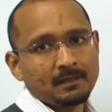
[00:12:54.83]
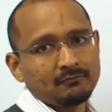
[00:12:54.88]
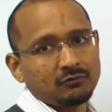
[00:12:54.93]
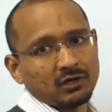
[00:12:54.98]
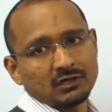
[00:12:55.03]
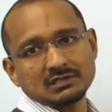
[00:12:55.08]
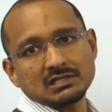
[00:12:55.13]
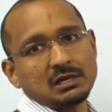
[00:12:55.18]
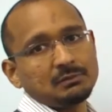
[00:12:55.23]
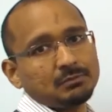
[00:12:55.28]

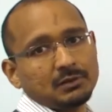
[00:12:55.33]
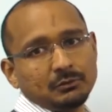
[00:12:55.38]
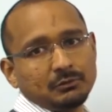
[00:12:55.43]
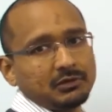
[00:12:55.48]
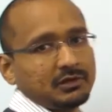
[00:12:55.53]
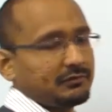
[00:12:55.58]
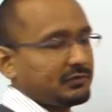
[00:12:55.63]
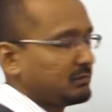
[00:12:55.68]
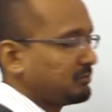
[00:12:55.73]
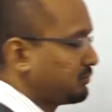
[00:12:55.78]
For example, we
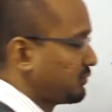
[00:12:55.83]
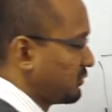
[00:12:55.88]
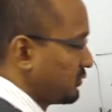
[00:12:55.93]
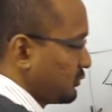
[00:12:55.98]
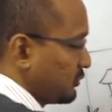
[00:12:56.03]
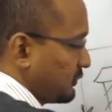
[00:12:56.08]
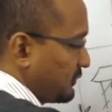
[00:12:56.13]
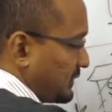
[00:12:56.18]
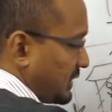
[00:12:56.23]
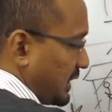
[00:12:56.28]
could have
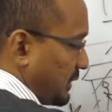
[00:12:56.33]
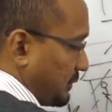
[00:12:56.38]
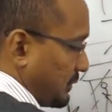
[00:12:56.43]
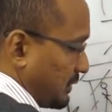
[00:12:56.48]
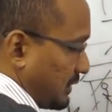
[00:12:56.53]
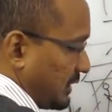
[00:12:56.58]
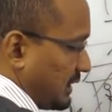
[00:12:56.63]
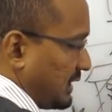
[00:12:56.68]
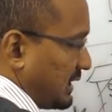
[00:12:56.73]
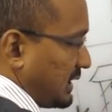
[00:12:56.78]
improved
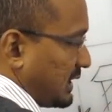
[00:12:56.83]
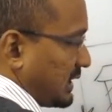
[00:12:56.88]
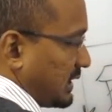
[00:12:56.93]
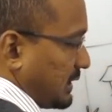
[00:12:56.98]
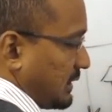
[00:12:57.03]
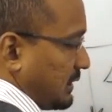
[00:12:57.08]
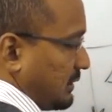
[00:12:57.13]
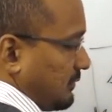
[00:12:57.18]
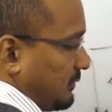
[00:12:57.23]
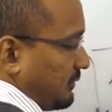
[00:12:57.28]
our
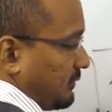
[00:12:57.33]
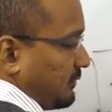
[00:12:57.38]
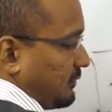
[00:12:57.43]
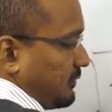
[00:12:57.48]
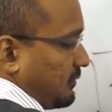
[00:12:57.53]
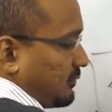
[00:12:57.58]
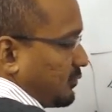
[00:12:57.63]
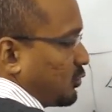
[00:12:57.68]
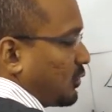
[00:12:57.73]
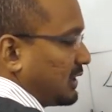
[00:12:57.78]

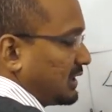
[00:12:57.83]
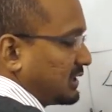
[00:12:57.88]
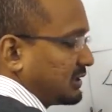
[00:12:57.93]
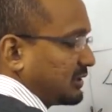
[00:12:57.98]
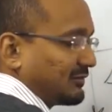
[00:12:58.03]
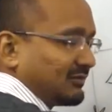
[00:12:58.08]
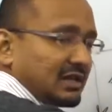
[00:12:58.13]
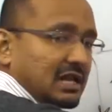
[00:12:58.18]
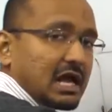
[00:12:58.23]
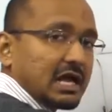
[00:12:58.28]
quality
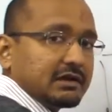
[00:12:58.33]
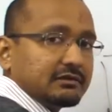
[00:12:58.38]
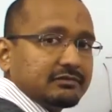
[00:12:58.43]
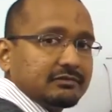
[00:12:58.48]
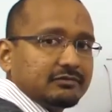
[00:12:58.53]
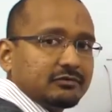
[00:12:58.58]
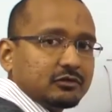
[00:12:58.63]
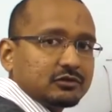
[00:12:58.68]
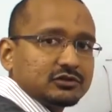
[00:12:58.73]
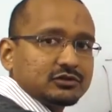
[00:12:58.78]
of
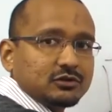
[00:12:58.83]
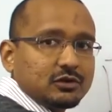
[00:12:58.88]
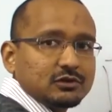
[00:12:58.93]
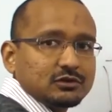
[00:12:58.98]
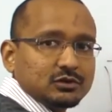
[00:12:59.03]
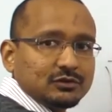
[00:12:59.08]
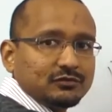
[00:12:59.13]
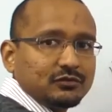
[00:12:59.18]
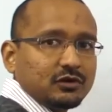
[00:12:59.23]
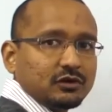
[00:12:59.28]
life, or so on
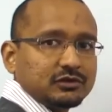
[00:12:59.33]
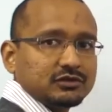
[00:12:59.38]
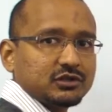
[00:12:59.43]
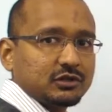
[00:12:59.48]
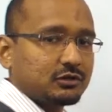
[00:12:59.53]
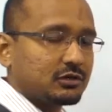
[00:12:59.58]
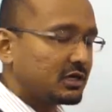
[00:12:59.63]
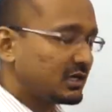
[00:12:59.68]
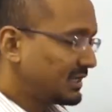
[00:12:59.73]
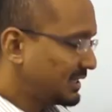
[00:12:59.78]
and so forth.
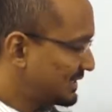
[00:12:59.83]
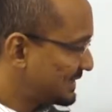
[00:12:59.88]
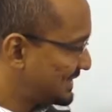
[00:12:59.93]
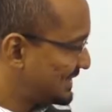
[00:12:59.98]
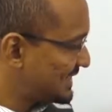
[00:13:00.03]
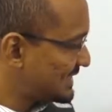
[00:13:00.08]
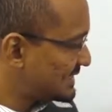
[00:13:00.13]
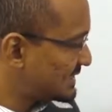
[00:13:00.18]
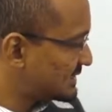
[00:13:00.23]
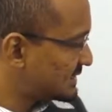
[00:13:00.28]
So
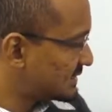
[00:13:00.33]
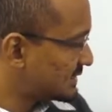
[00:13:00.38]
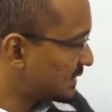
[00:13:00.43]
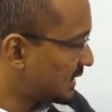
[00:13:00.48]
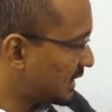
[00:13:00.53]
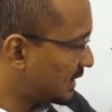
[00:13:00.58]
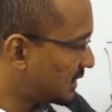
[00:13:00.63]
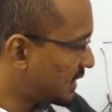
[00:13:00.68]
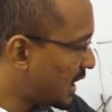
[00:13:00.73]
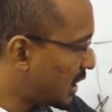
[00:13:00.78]
these
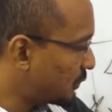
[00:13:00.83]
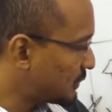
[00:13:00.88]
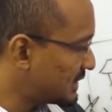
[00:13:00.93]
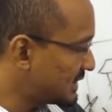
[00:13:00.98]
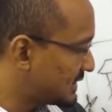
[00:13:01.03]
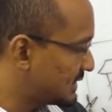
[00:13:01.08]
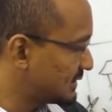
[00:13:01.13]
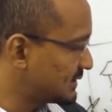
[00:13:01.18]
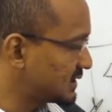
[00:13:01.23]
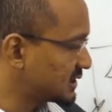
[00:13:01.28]
are how
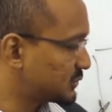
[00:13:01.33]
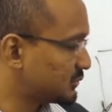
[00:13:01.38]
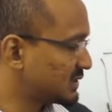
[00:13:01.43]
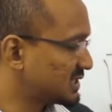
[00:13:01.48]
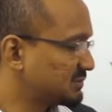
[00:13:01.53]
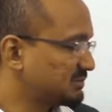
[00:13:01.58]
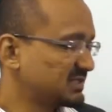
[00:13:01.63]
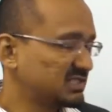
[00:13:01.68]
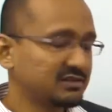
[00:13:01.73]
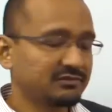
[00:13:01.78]
it deals
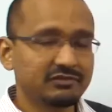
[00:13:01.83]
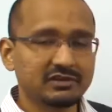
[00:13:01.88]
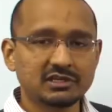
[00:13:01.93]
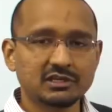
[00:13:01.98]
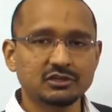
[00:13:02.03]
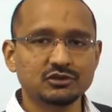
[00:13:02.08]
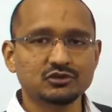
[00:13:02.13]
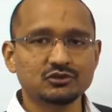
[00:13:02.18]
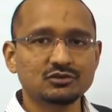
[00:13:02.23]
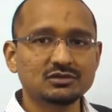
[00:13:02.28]
with specific
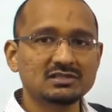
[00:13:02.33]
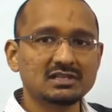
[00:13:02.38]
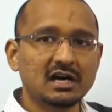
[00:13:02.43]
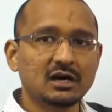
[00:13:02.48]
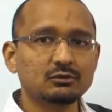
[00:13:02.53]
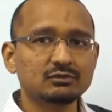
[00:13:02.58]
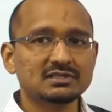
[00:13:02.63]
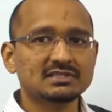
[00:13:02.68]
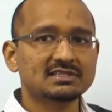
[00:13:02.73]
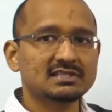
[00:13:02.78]
issues
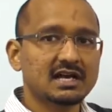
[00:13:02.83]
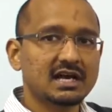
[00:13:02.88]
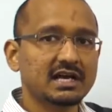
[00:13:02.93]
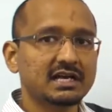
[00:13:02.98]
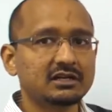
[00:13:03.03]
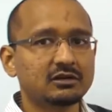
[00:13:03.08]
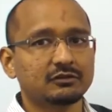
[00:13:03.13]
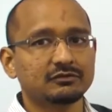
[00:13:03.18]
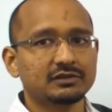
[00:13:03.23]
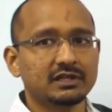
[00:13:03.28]

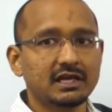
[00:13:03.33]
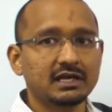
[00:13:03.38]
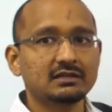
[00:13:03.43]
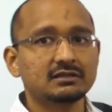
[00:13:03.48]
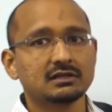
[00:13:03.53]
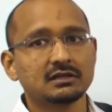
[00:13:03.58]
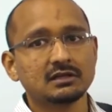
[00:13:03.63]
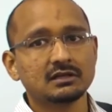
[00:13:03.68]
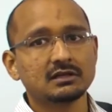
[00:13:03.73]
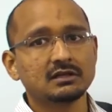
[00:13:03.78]
outside of
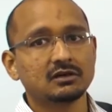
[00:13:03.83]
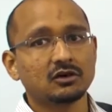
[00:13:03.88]
that